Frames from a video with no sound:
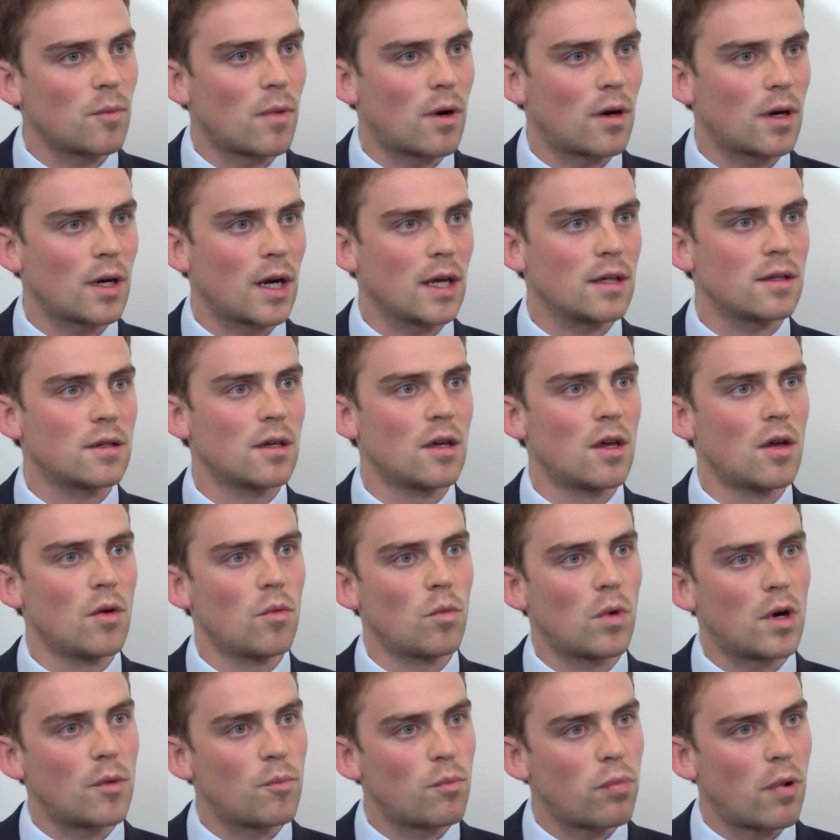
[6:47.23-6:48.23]
market,
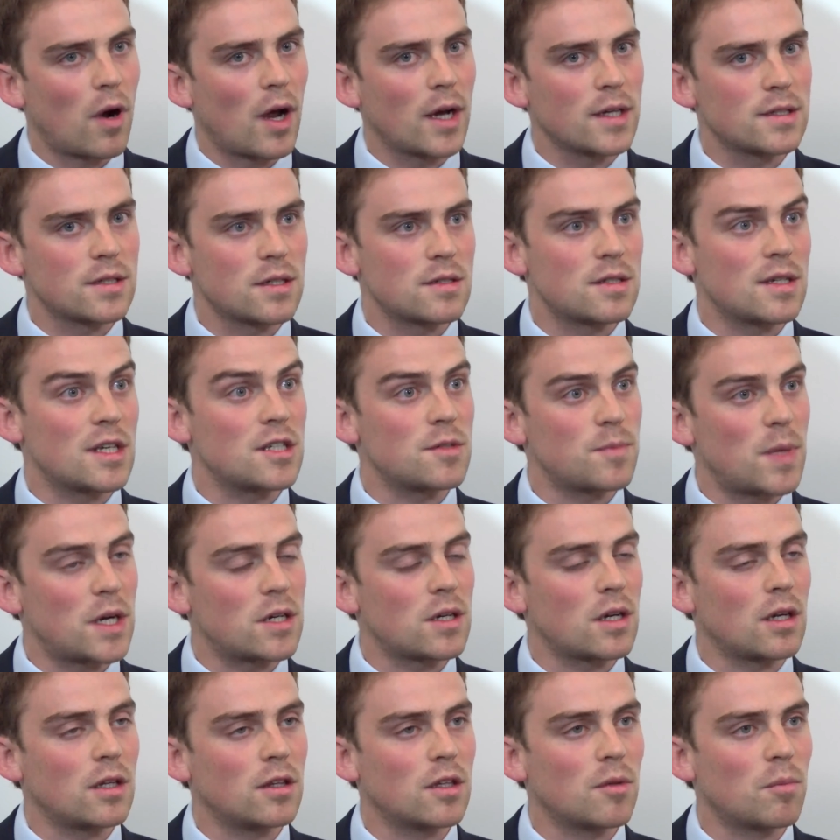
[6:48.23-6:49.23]
where prices,
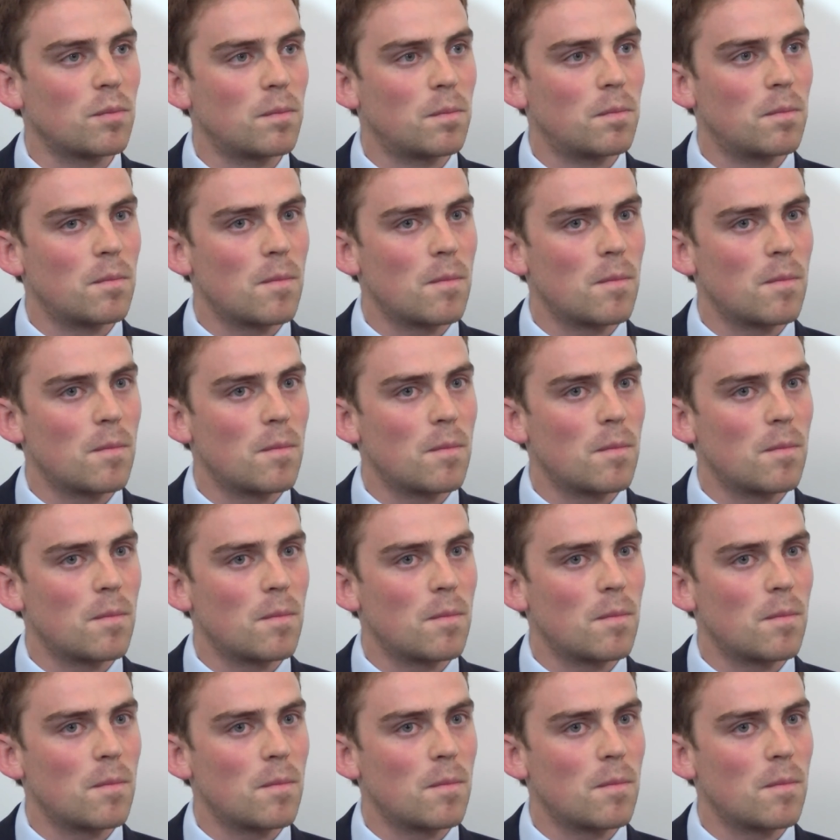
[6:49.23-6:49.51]
especially in the